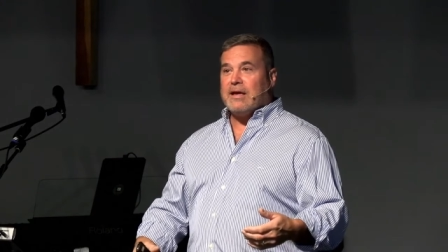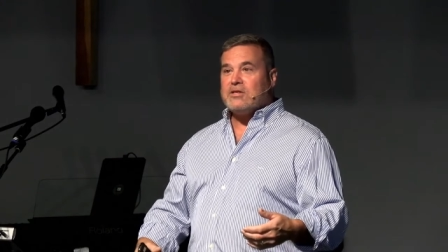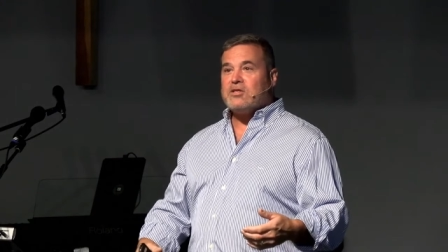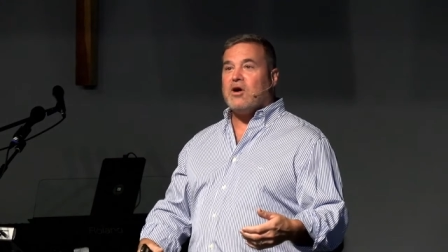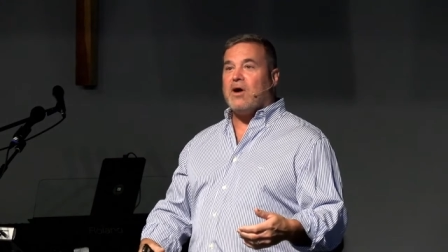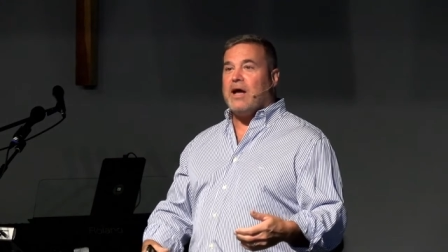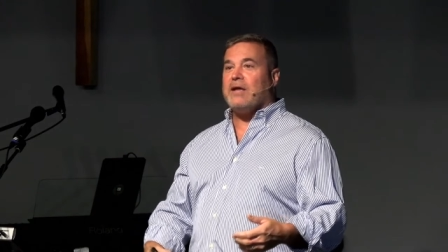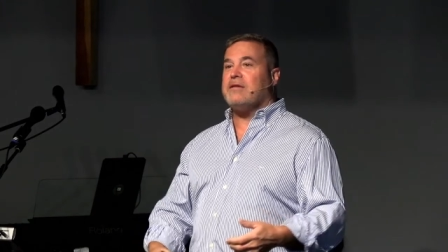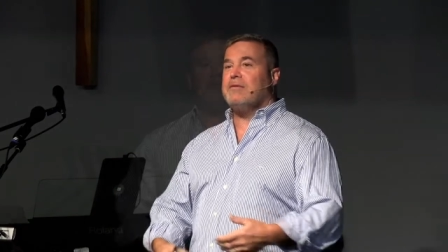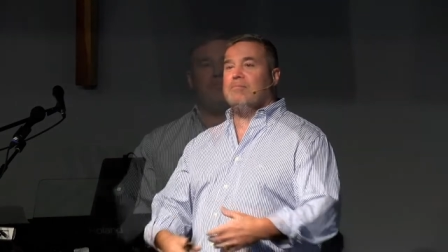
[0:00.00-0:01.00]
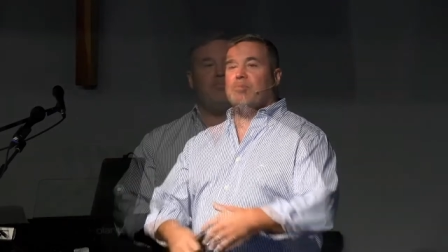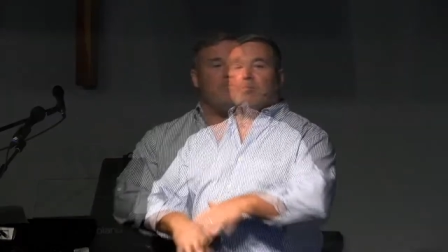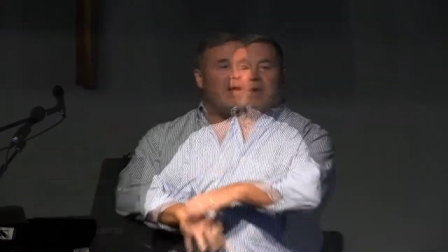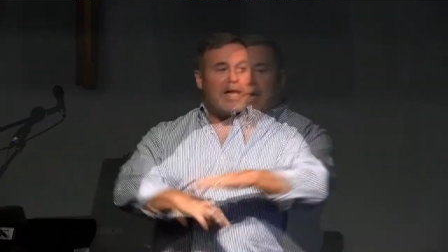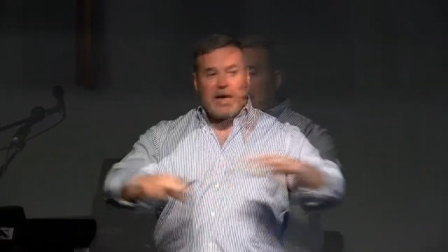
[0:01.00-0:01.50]
and so I put
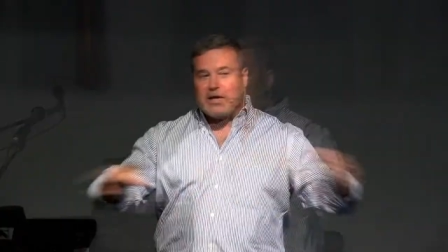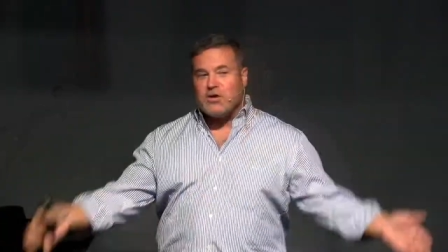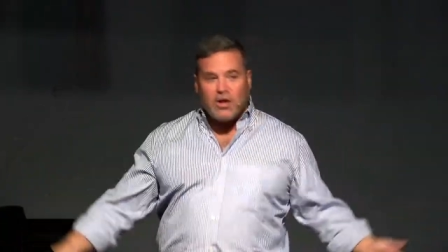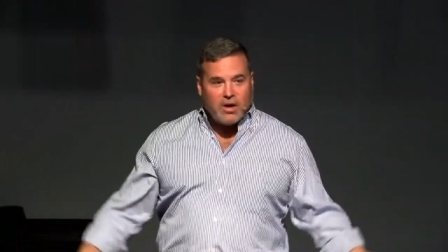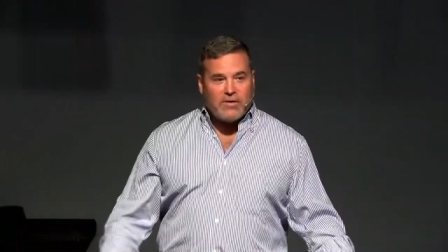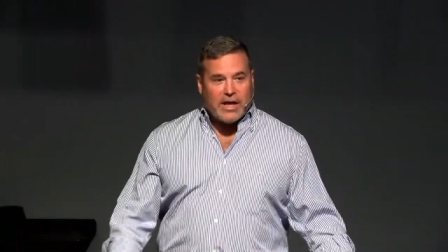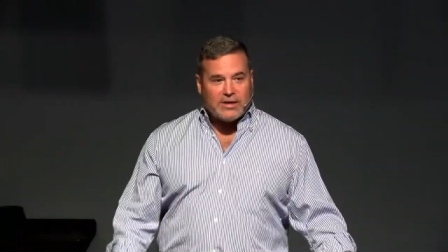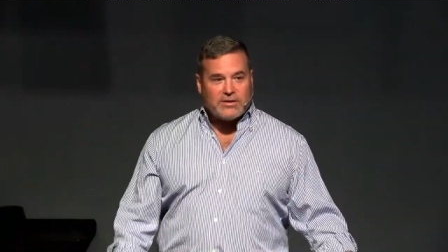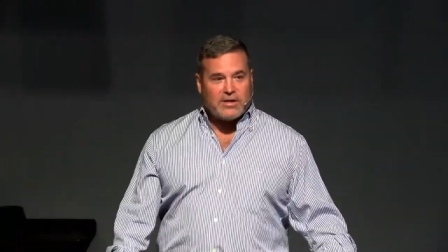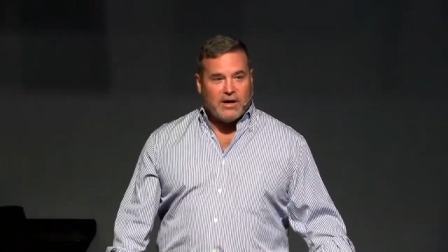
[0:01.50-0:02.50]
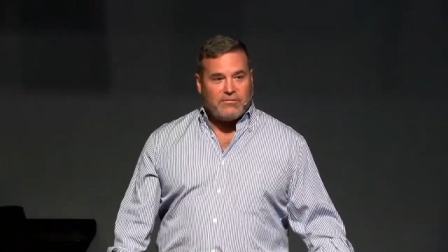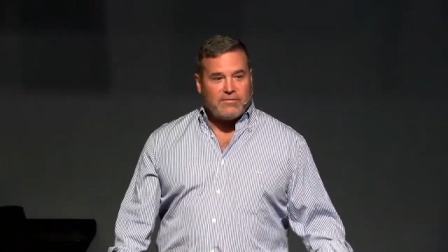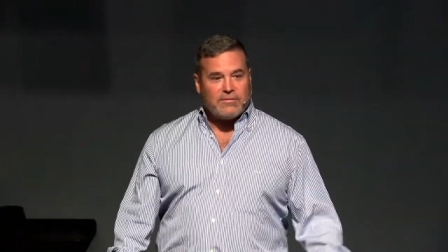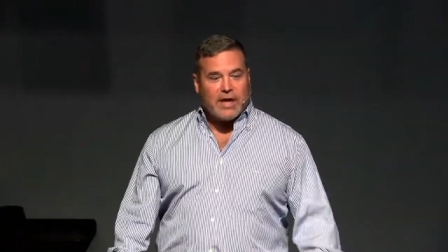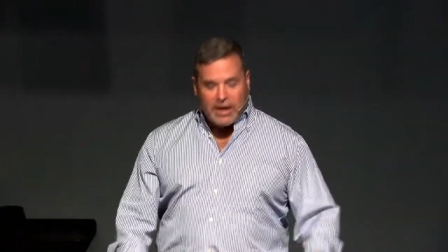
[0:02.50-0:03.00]
my hands all over that stuff
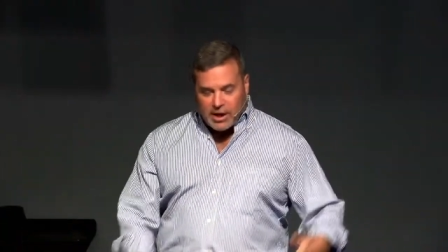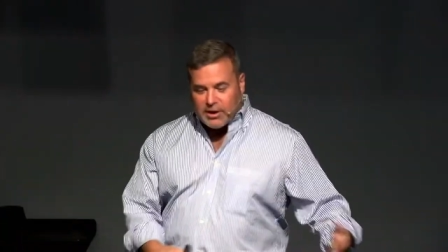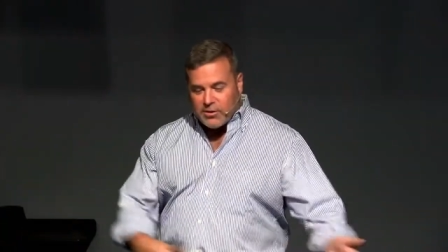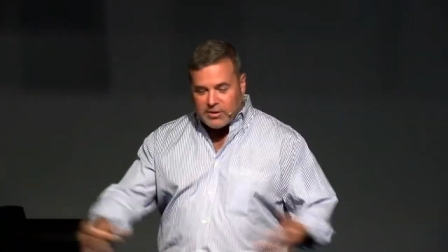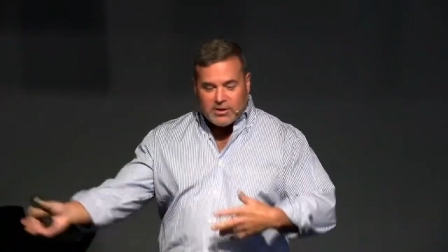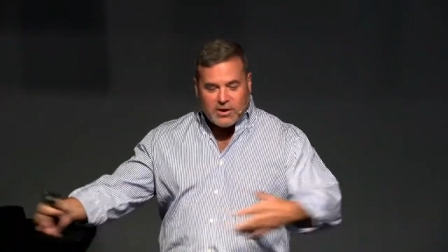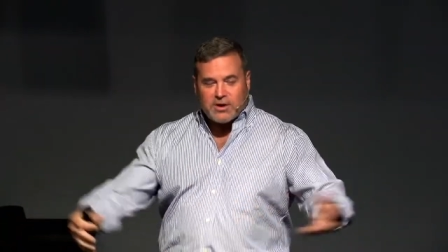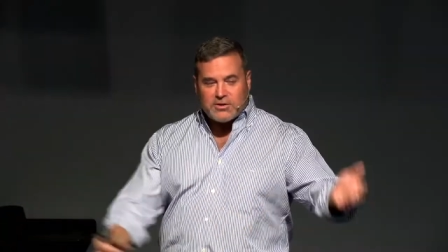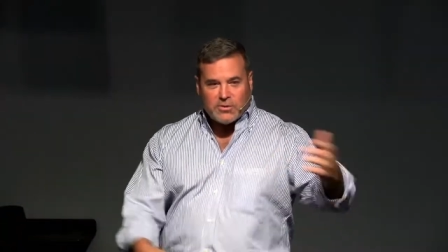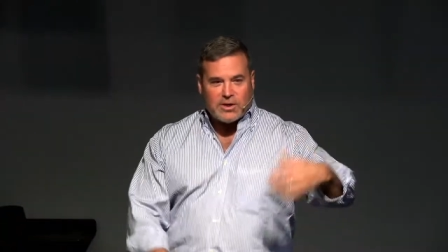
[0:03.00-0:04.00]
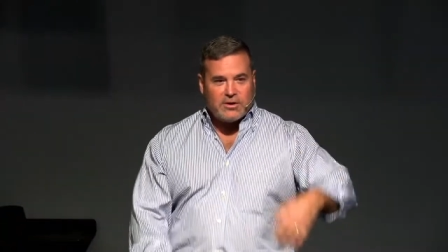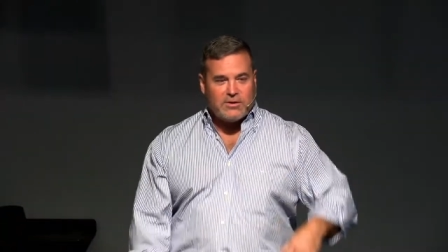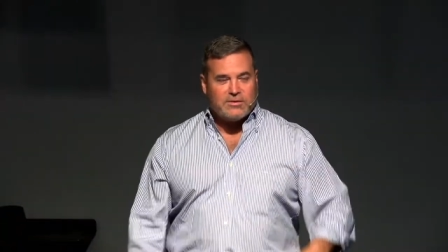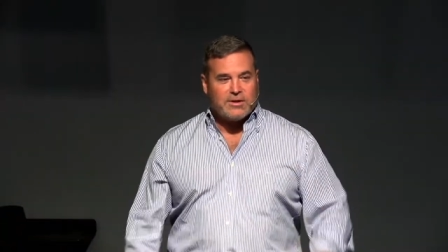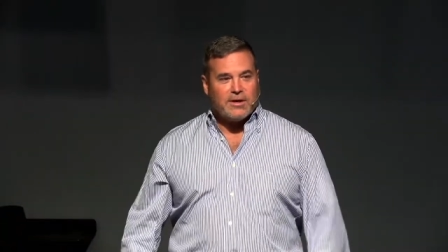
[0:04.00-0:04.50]
and unloaded the cart so we could
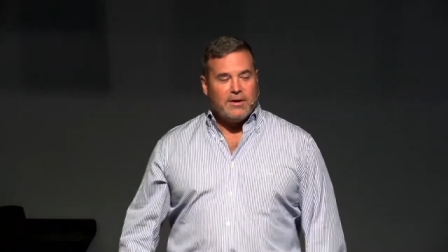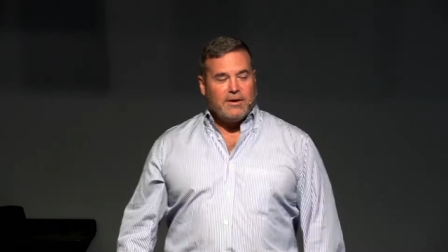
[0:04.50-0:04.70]
use it.